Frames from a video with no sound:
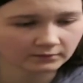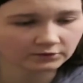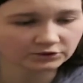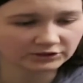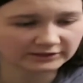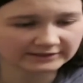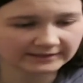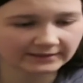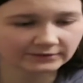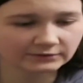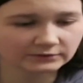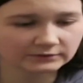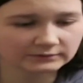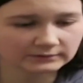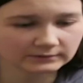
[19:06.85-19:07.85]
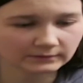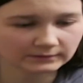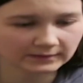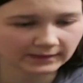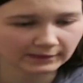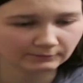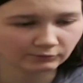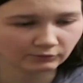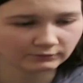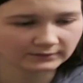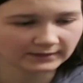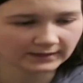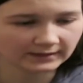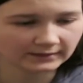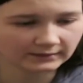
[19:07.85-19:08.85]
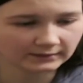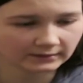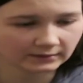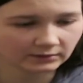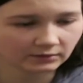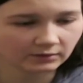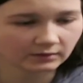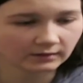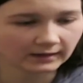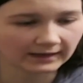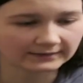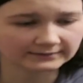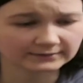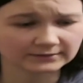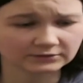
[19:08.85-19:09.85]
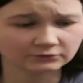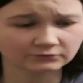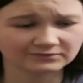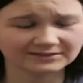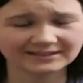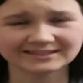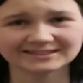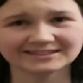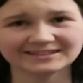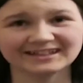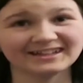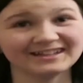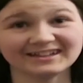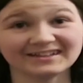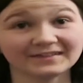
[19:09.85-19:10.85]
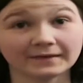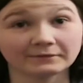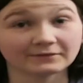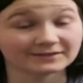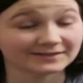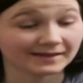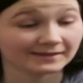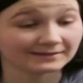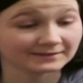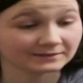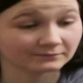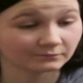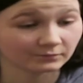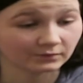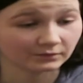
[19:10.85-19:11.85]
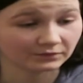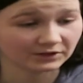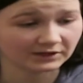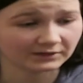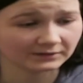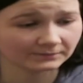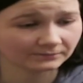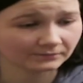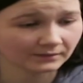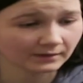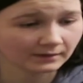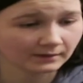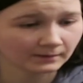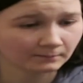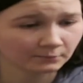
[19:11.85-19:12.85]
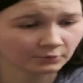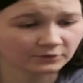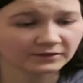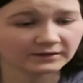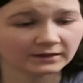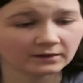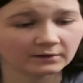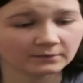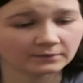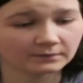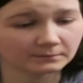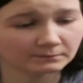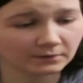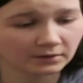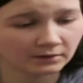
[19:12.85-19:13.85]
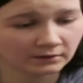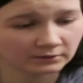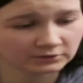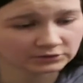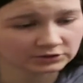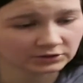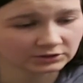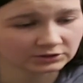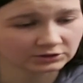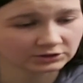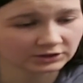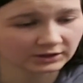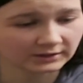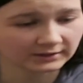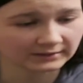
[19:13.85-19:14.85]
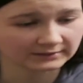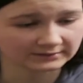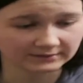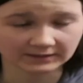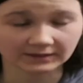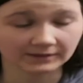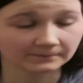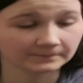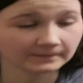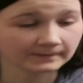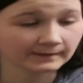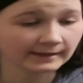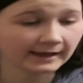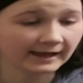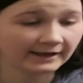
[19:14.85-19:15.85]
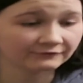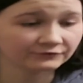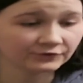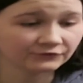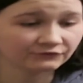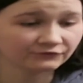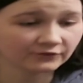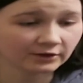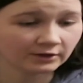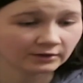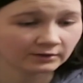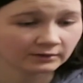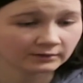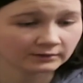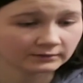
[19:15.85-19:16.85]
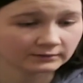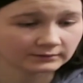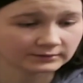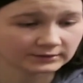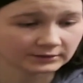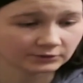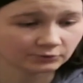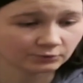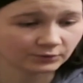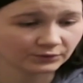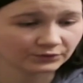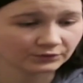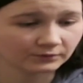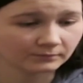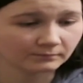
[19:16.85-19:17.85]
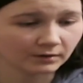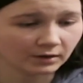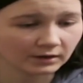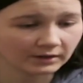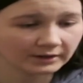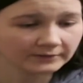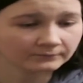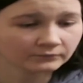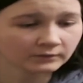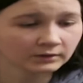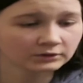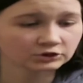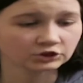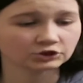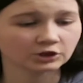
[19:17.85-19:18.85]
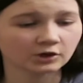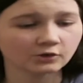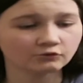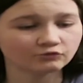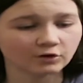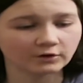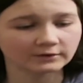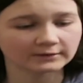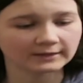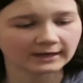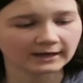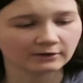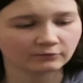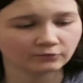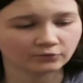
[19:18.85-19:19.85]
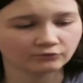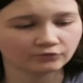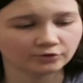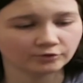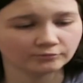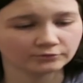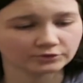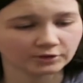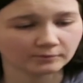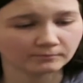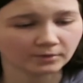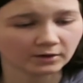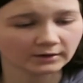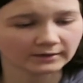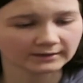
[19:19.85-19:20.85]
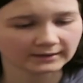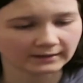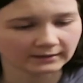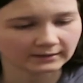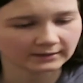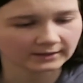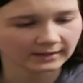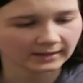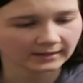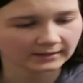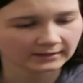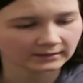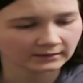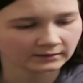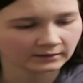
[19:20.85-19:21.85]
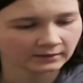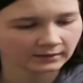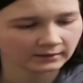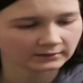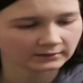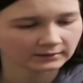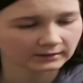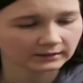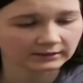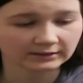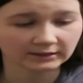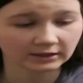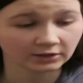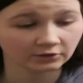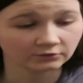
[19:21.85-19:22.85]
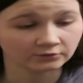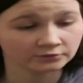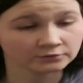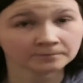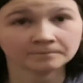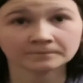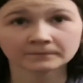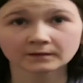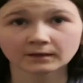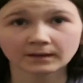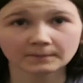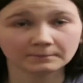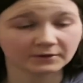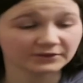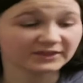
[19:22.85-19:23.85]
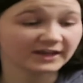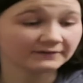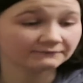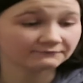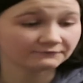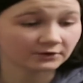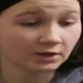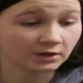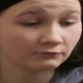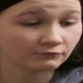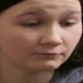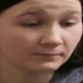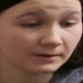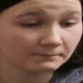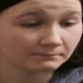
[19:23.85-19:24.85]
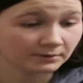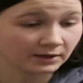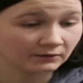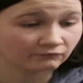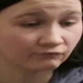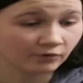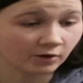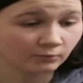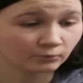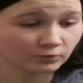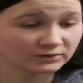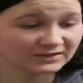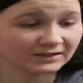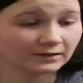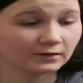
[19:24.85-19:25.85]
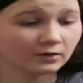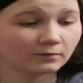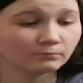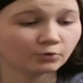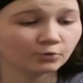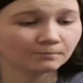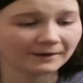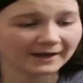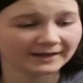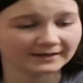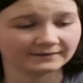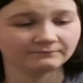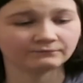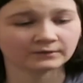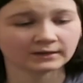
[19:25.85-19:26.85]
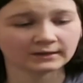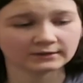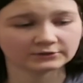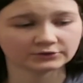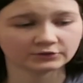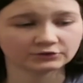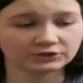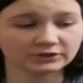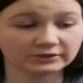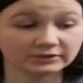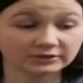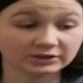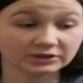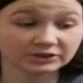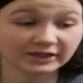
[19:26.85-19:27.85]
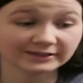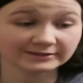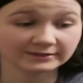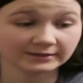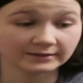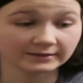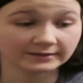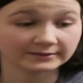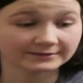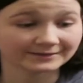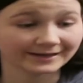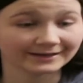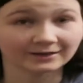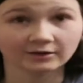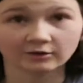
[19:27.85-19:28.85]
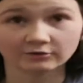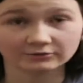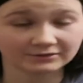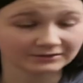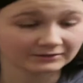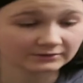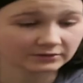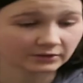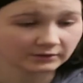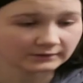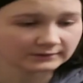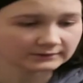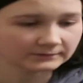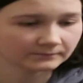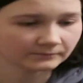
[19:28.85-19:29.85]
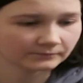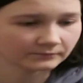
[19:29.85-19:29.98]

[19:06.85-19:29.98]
She sat on the table, getting and sort of dissonant, thing, putting it on the marks she can see. After Fleur deal with Hermione, she told Ron get out the room so Hermione can get in clean clothes. But then Fleur remembered Ron was in a lot more pain, so she suggested instead closing his eyes.